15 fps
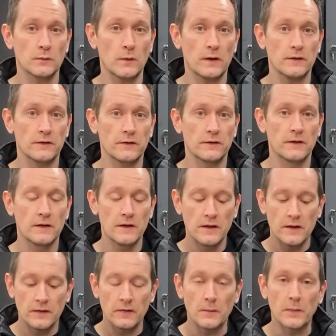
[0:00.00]
width.
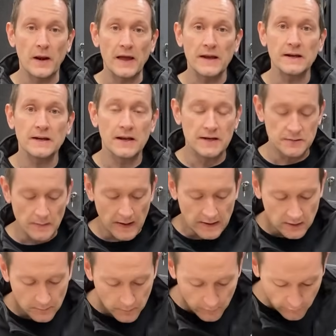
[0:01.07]
The blade is
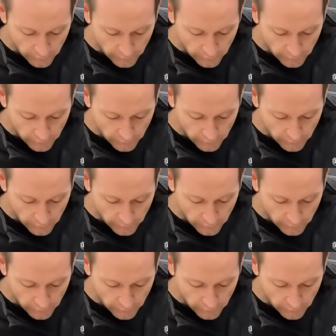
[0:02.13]
made up of